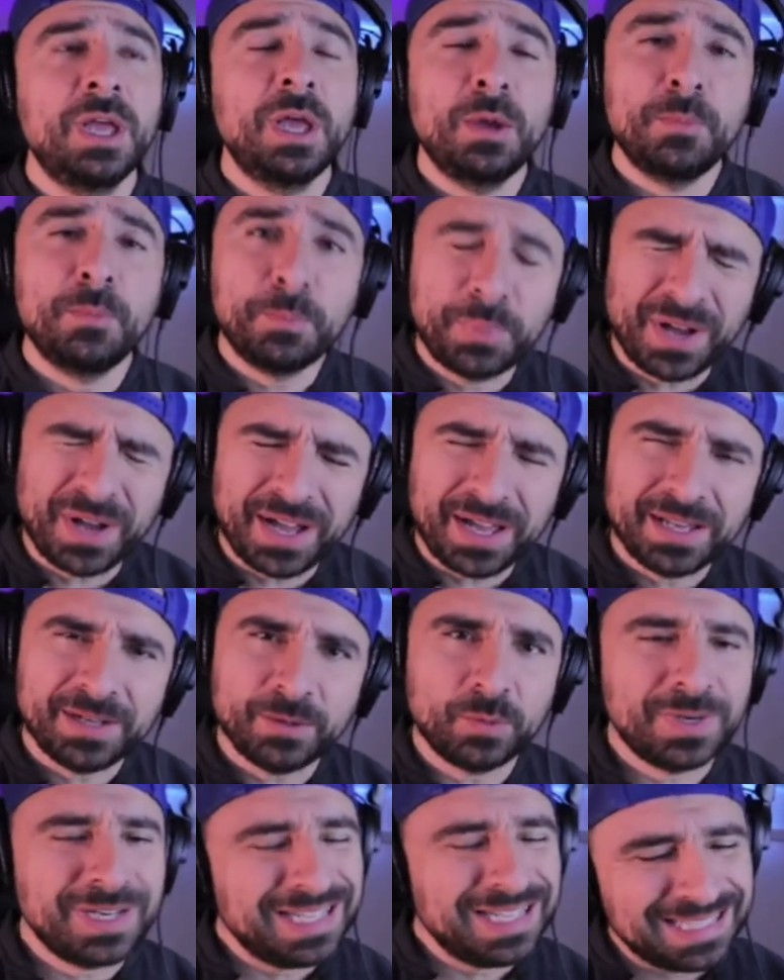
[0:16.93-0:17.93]
But
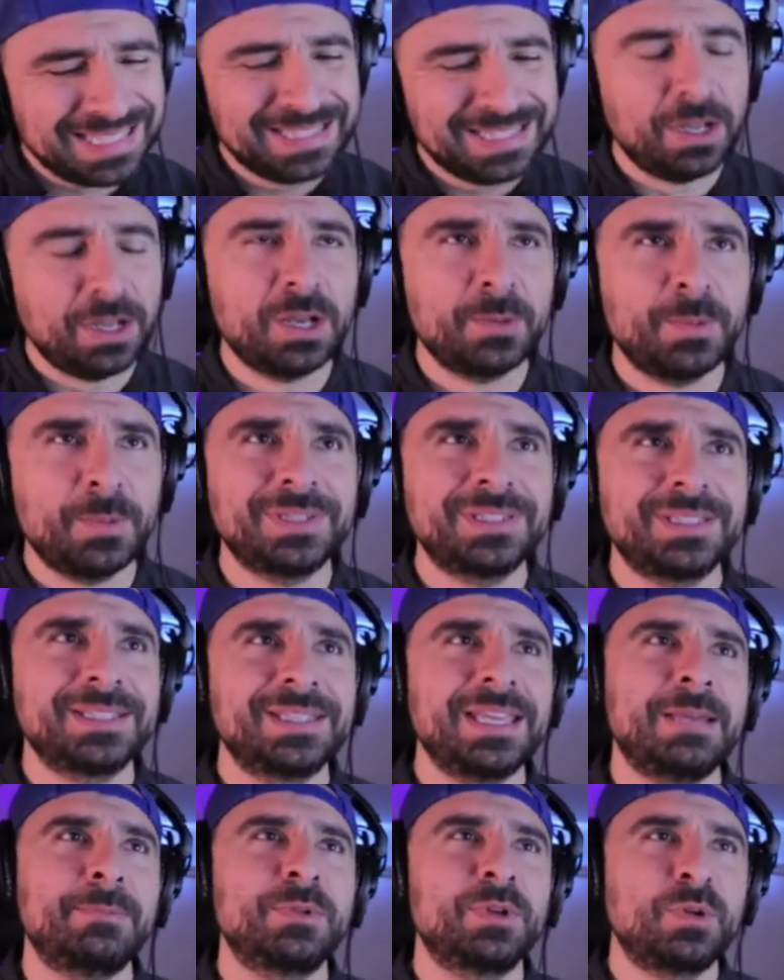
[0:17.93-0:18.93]
we're going to talk about the
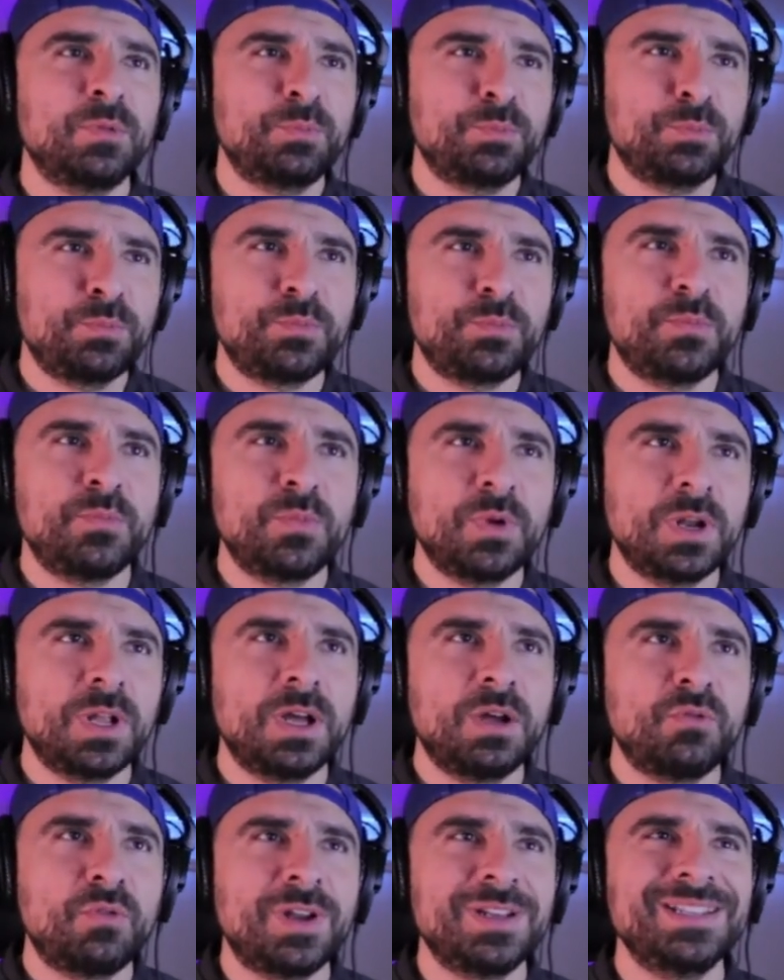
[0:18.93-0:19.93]
game, a little
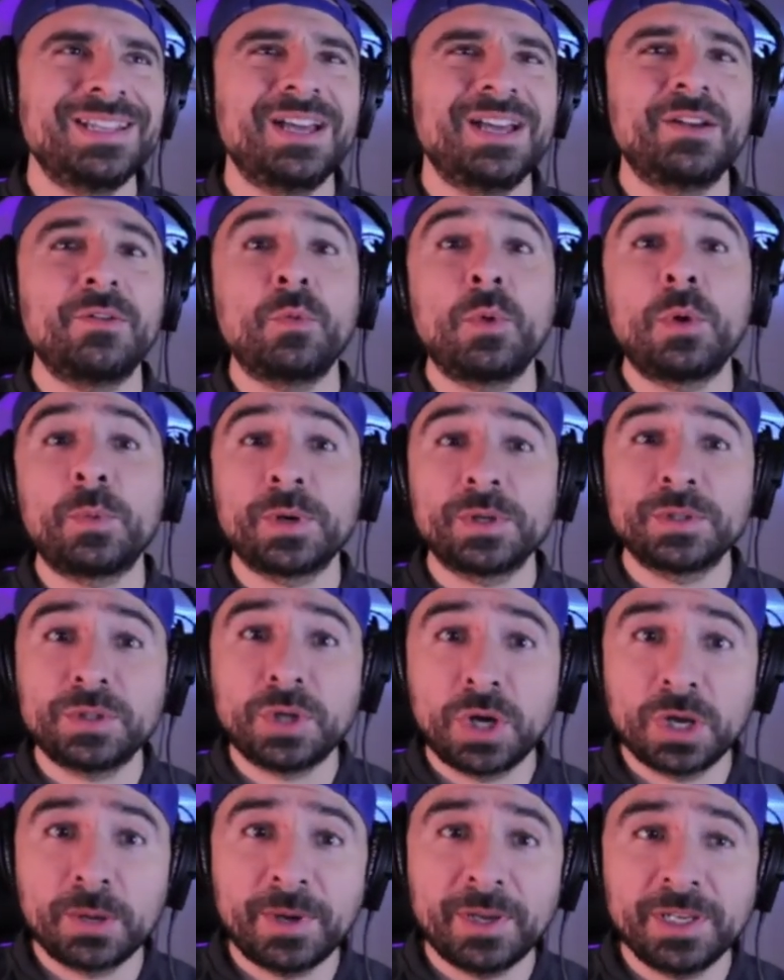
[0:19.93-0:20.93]
rundown of what we're going to
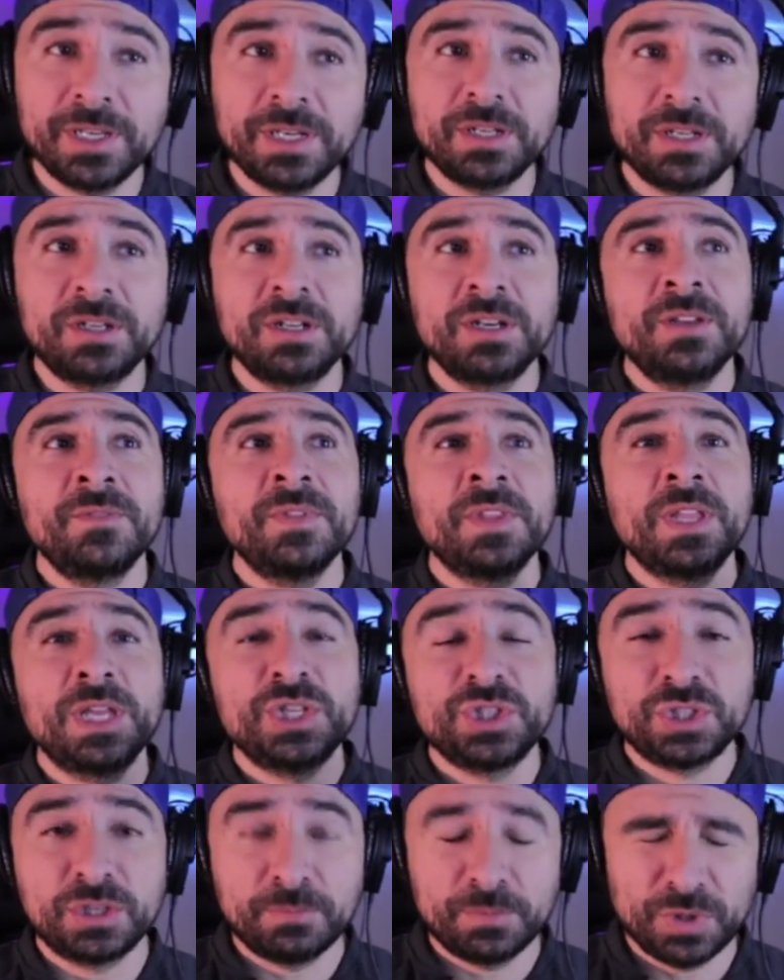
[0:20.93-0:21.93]
talk about here.
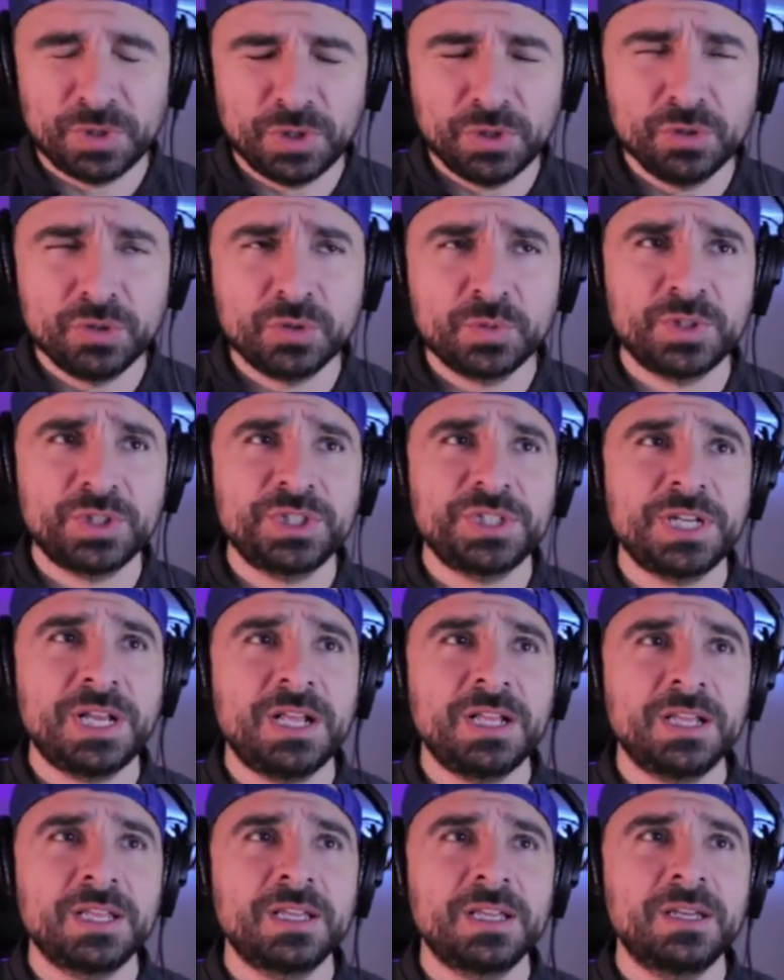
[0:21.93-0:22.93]
Some news with
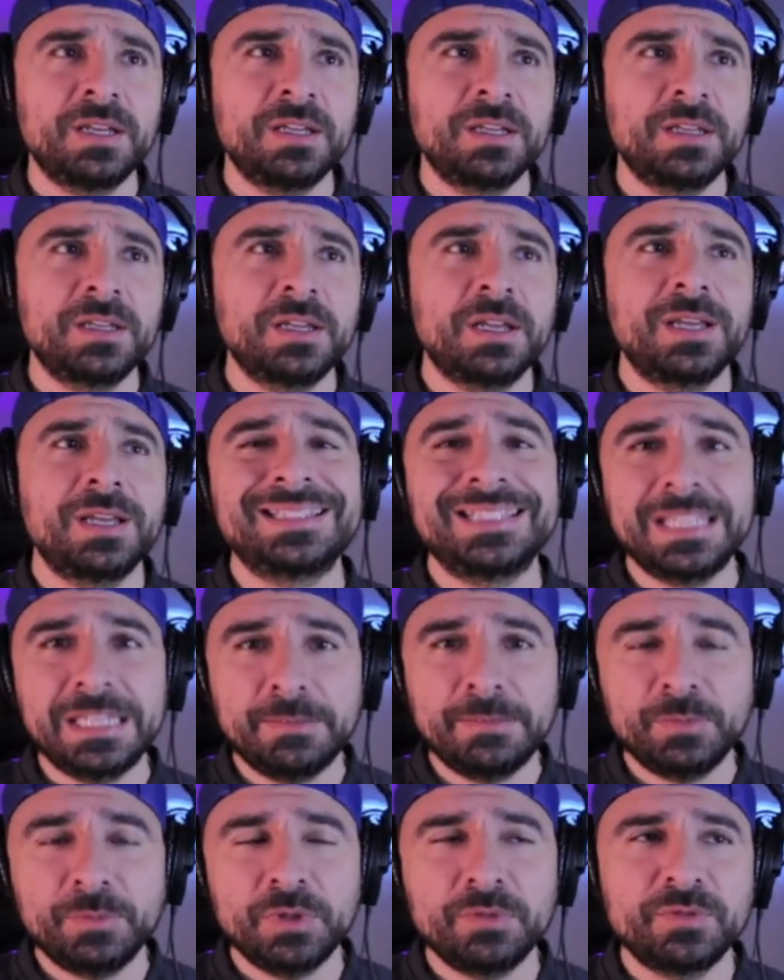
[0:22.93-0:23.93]
Schalke,
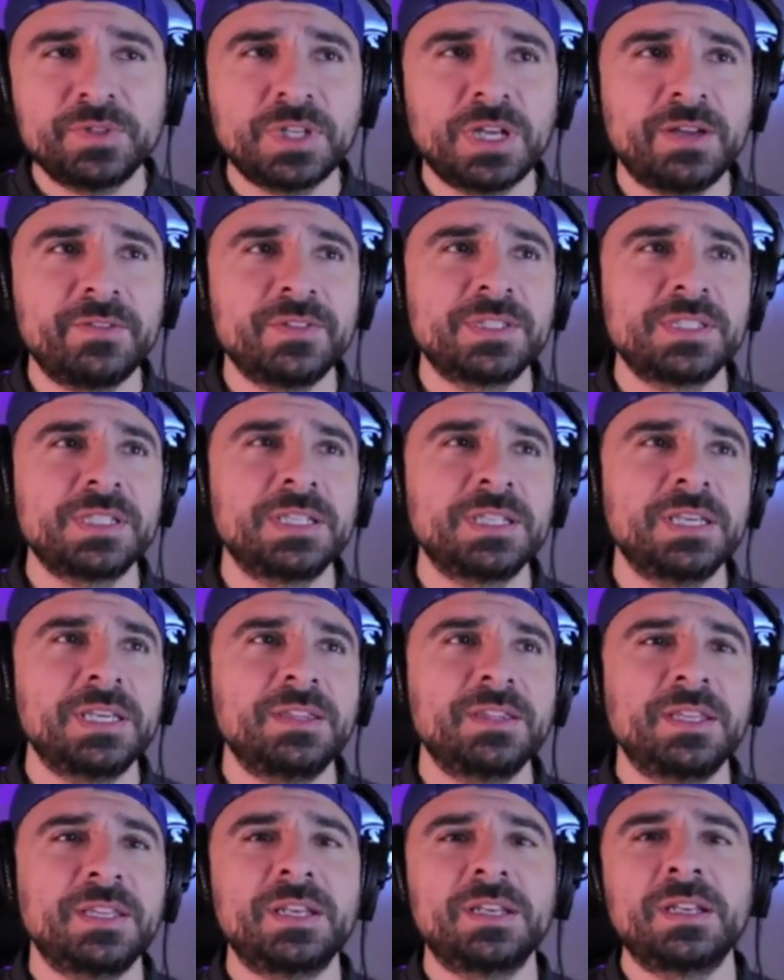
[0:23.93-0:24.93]
team news, obviously,
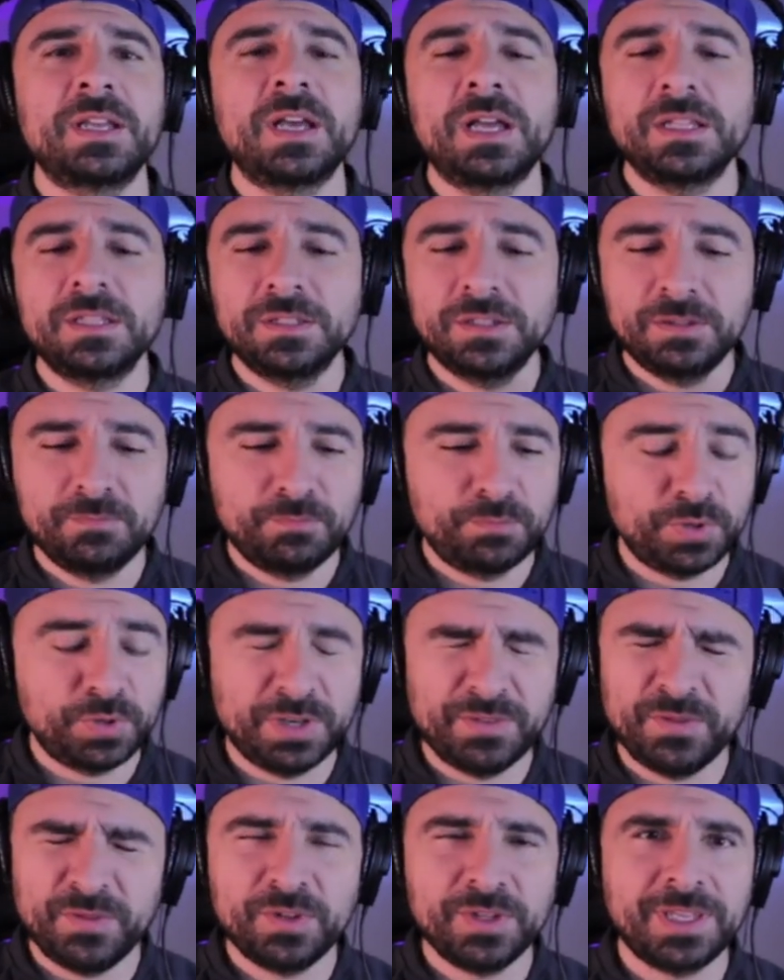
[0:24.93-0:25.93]
and then
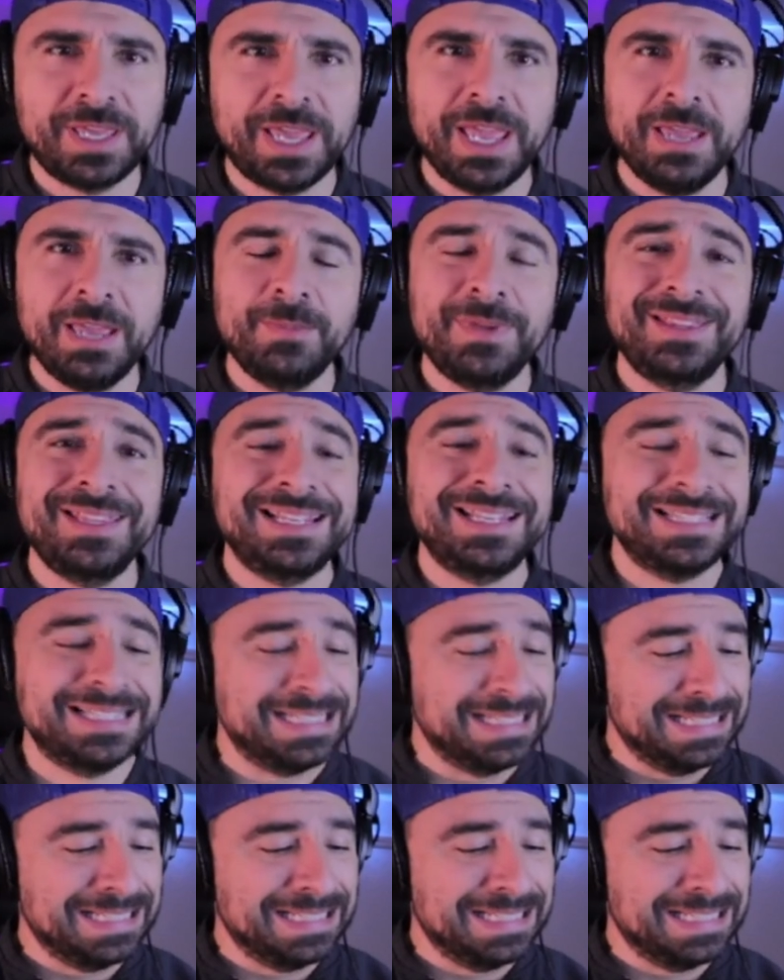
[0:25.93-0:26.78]
preview the game. And then,